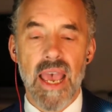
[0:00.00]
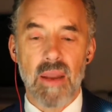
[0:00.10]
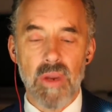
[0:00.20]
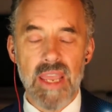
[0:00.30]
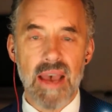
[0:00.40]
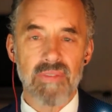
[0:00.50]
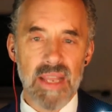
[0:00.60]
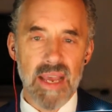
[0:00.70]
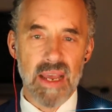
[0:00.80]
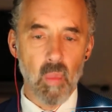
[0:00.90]
And we haven't
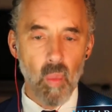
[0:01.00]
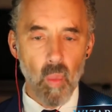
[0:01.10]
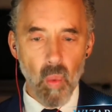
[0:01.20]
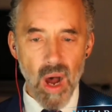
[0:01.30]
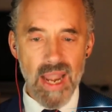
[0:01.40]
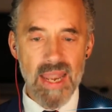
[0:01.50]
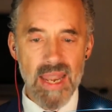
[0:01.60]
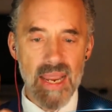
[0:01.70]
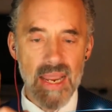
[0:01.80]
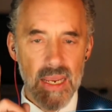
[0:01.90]
had one